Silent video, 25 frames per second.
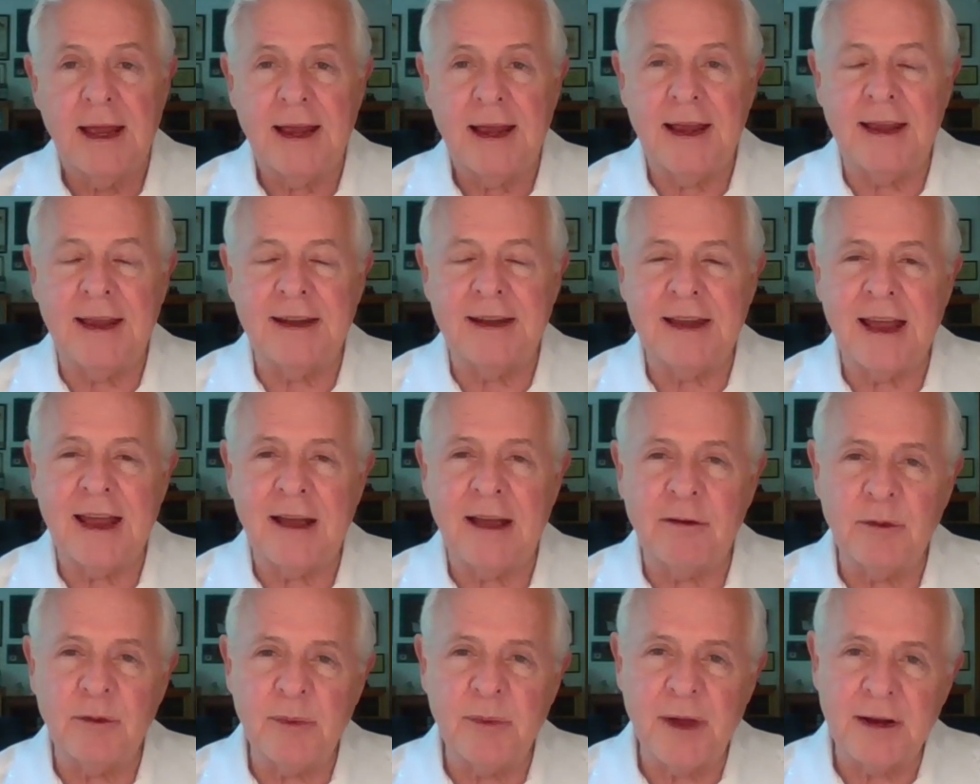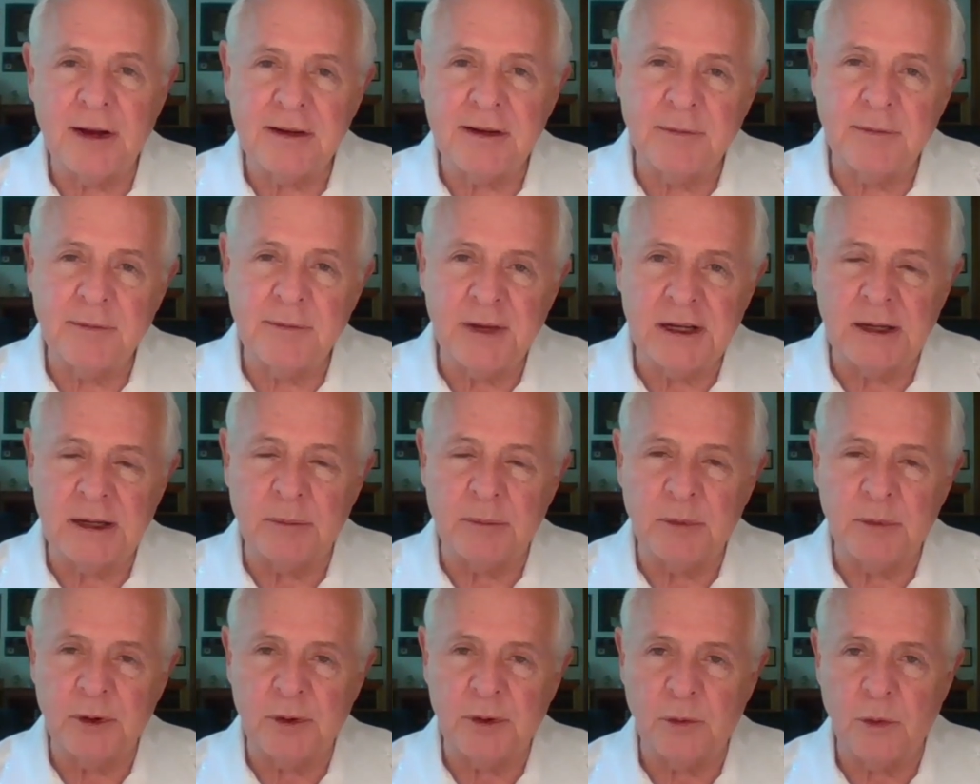And how about coming
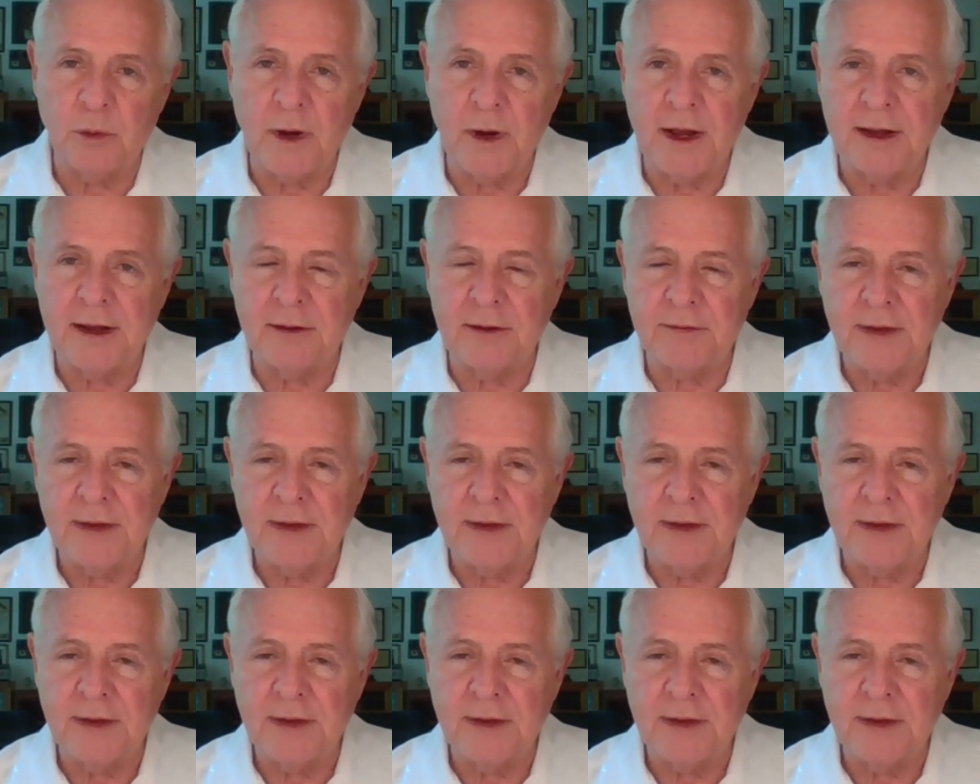up with a way of